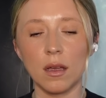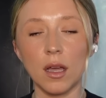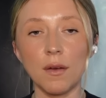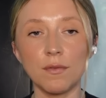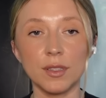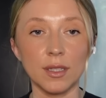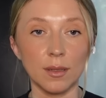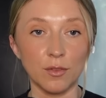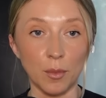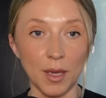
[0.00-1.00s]
Comforting
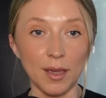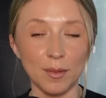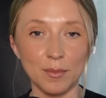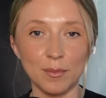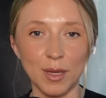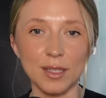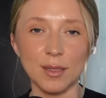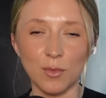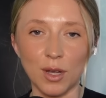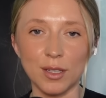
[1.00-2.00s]
for me because
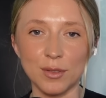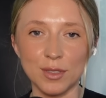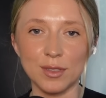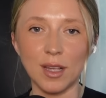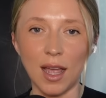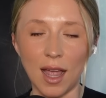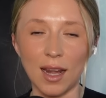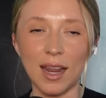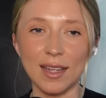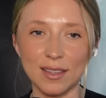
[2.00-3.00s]
I'm oh. quite used. I, I
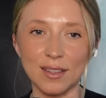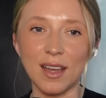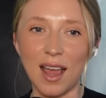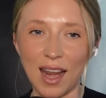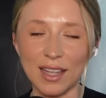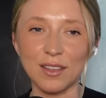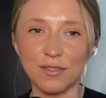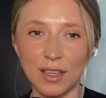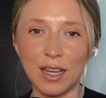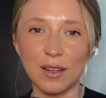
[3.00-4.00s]
like the I like the
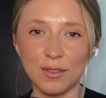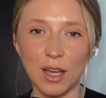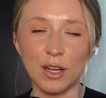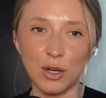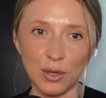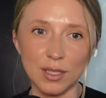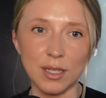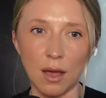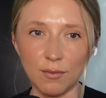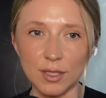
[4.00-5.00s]
feeling of the unknown. It's
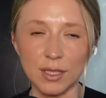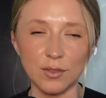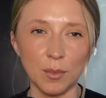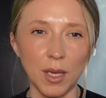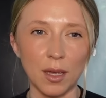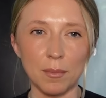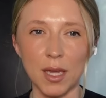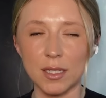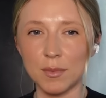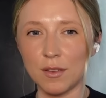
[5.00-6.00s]
comforting for me. It
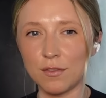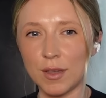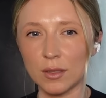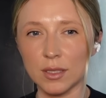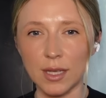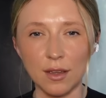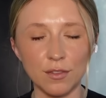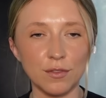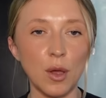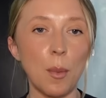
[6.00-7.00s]
makes me feel
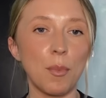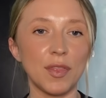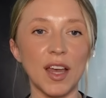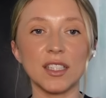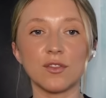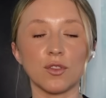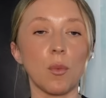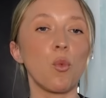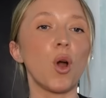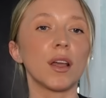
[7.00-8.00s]
safe but that's
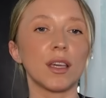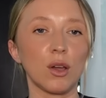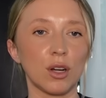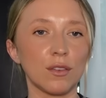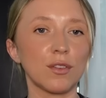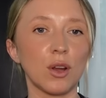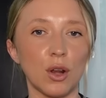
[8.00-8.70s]
from working on it for a